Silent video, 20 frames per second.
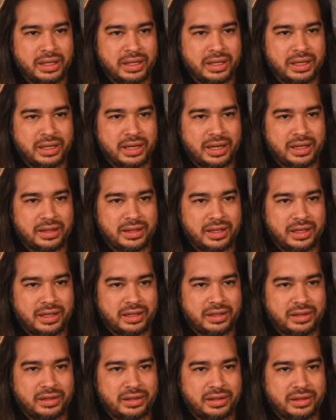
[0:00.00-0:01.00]
And
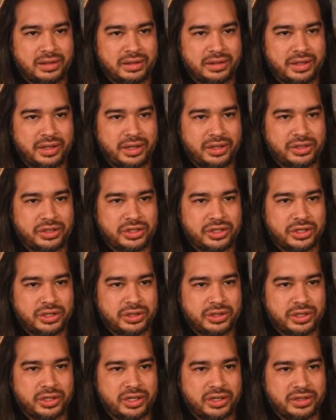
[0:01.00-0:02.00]
then its
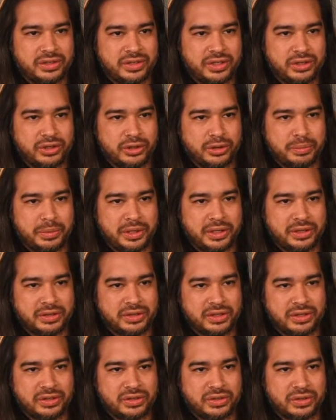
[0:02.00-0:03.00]
children are 0 because
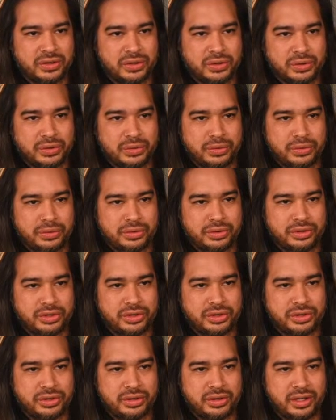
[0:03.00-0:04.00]
there's no,
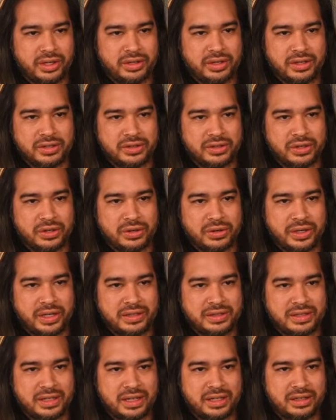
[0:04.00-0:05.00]
it doesn't go
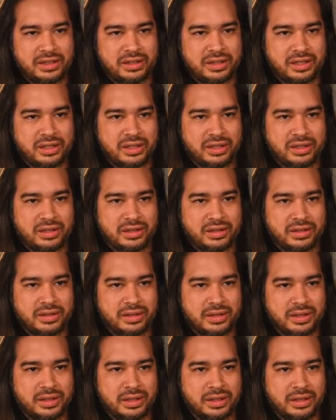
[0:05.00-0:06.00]
into anything.
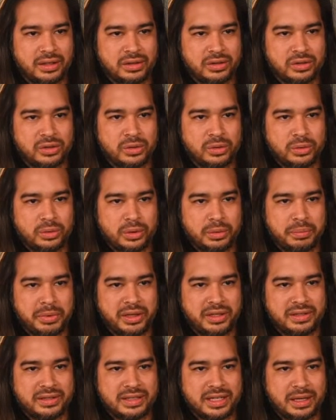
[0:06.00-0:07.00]
2 would be the
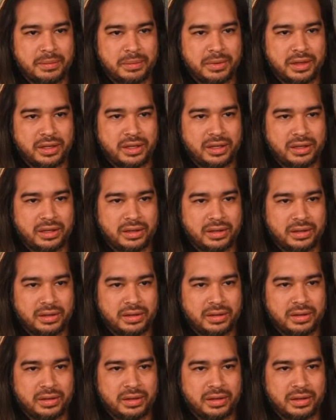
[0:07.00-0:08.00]
same thing.
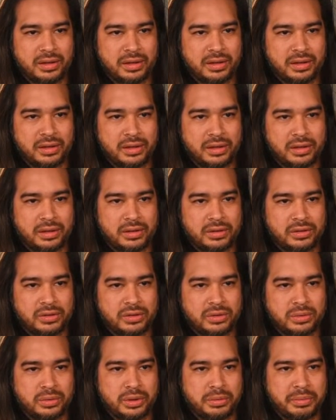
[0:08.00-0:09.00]
2
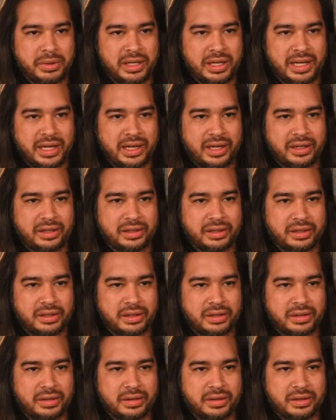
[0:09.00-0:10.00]
would be like
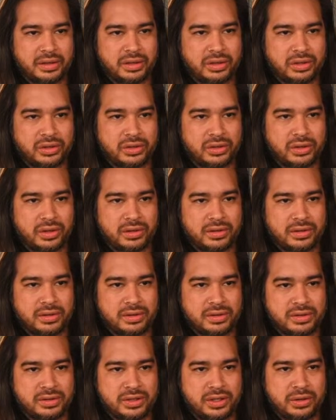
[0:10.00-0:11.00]

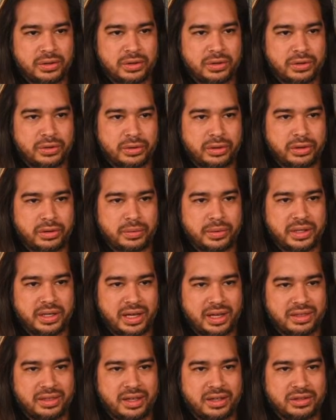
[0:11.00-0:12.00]
0, 3,
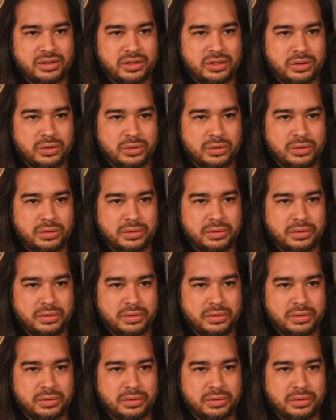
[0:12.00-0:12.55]
and then 2.